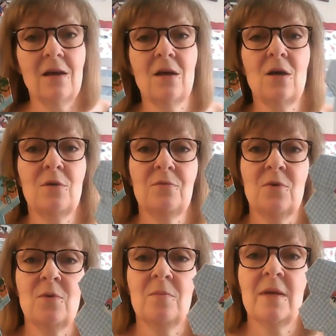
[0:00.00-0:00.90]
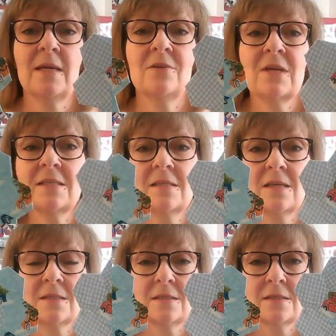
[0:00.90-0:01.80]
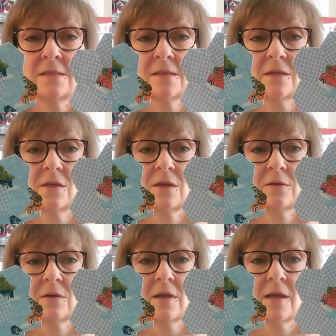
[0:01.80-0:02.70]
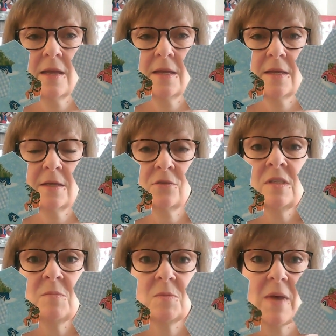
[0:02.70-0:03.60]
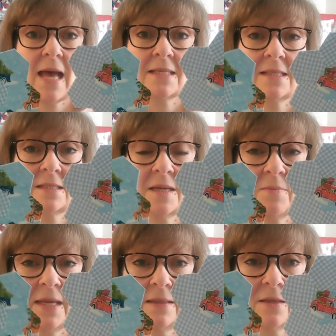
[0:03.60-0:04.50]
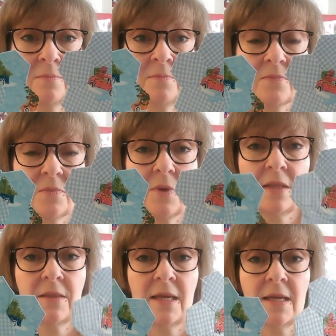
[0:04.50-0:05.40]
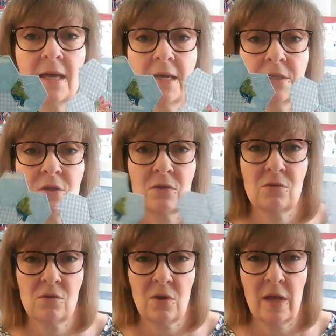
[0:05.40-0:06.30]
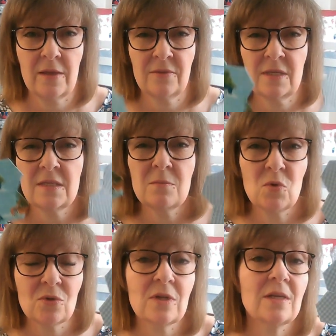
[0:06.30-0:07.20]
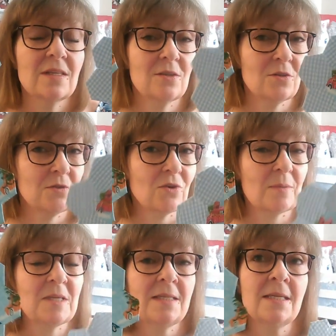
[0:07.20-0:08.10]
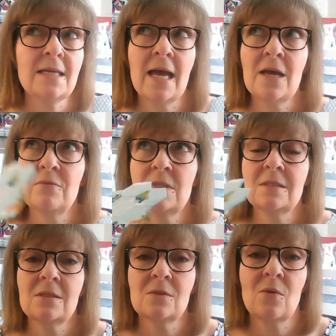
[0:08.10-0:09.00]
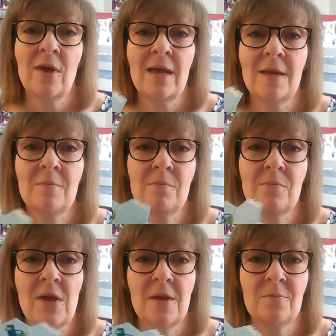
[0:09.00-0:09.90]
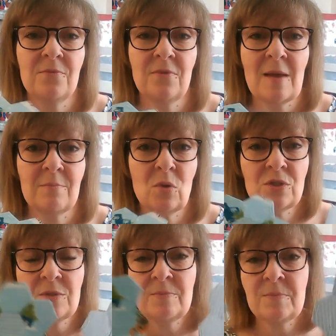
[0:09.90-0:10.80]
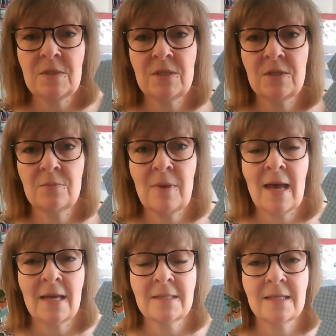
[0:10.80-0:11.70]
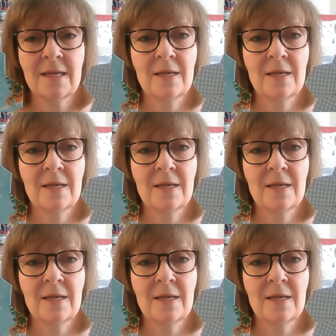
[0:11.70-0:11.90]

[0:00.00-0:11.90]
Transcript: are from my grandson's uh, Christmas bags that I made them and they had these are all sort of scraps. They did have little square um, flat bottoms to the bags